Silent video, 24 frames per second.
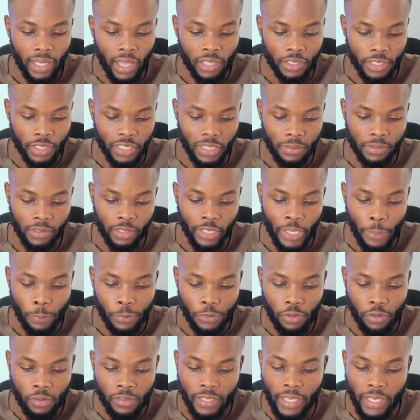Azure
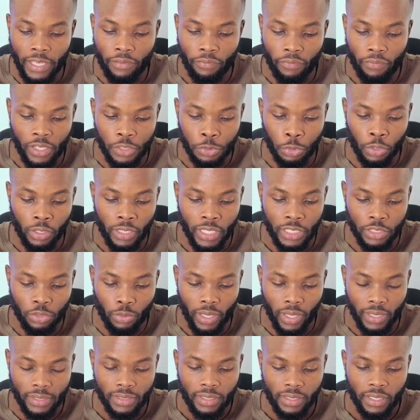subscriptions and virtual
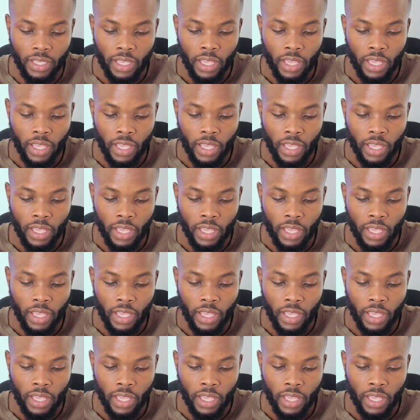networks.